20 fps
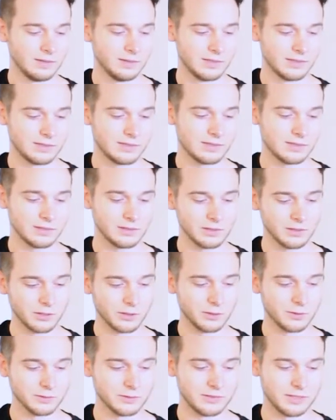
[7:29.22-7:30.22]
this is a
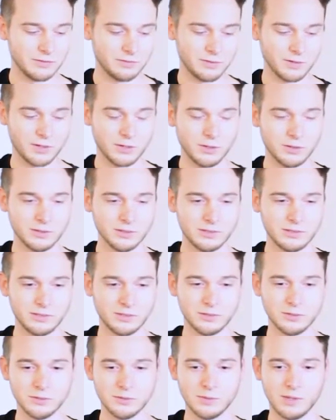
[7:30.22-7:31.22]
little difficult
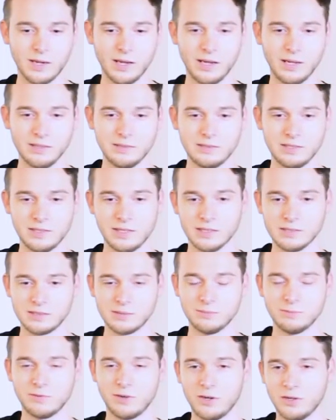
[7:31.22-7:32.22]
to get
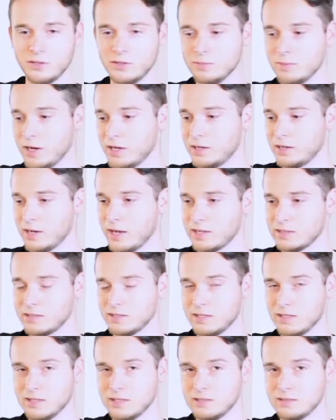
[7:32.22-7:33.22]
some volume on it as
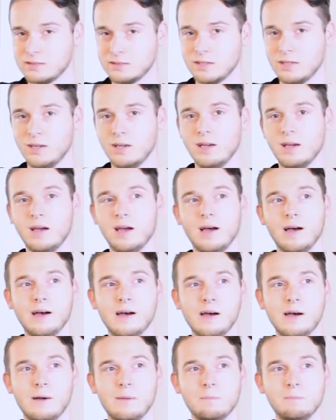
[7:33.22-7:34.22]
it is.
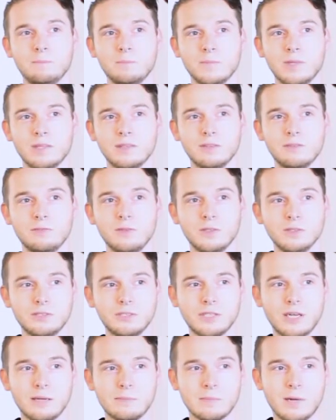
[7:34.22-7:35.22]
In the
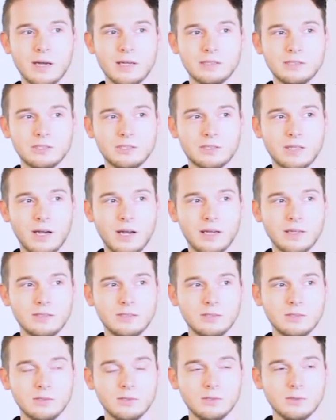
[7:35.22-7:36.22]
future, I might try
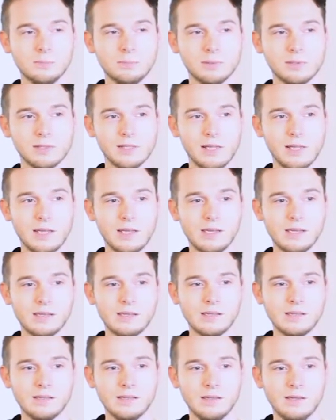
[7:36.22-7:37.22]
to
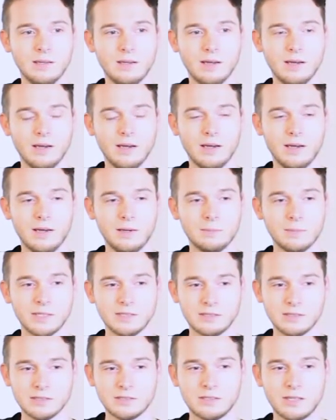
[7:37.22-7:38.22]
play. My
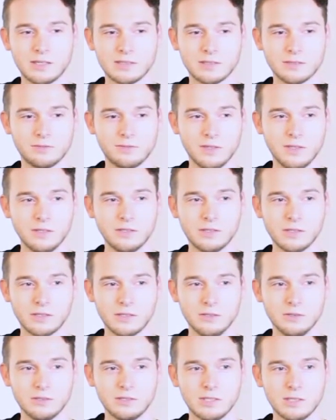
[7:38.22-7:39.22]
sister has a Fender
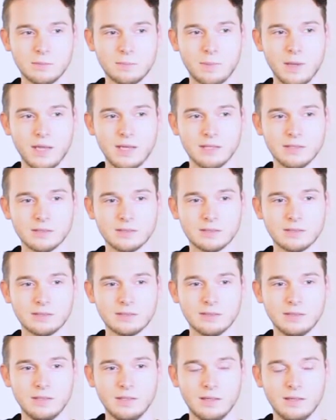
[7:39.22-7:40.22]
acoustic
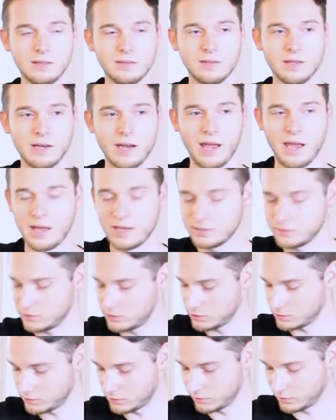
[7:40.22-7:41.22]
bass that has
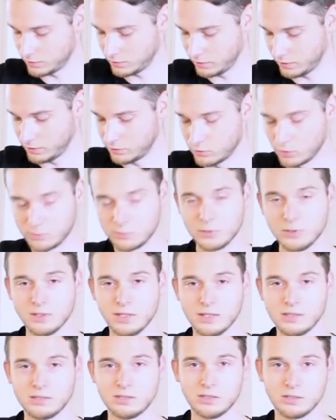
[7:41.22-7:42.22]
just a normal
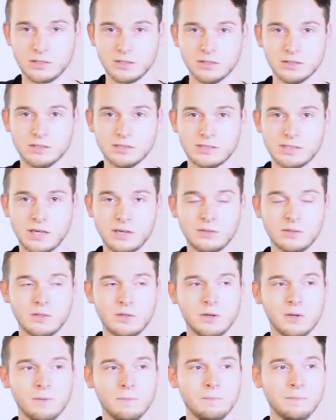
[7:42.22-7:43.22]
like circular sound
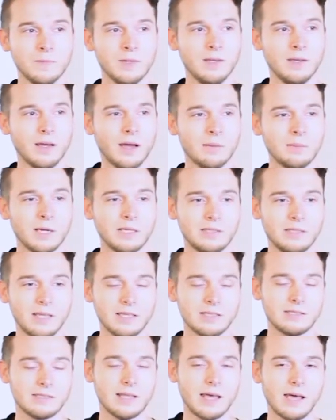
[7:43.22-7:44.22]
hole. I might
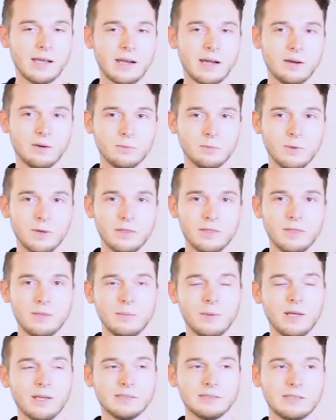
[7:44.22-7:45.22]
test that out with the
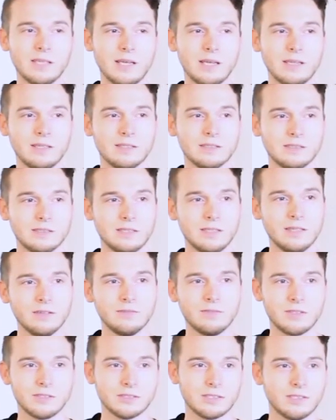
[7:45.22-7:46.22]
band setting to see
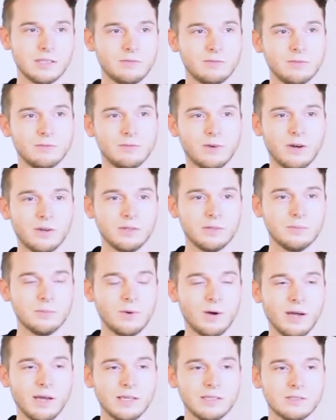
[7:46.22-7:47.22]
if there's a different volume
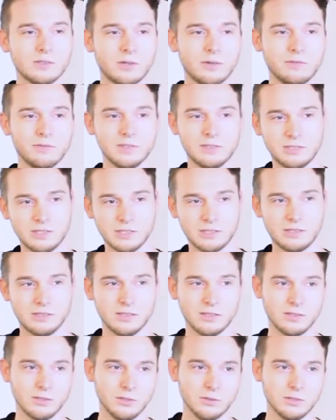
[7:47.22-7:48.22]
wise or if it's just an
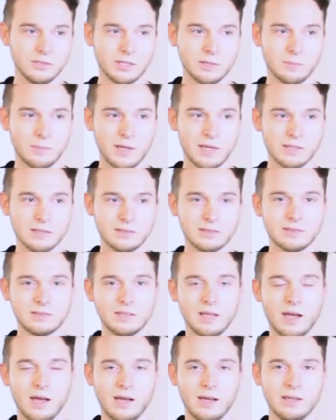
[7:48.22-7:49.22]
acoustic bass
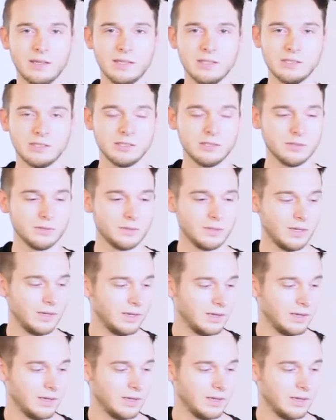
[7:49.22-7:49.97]
issue.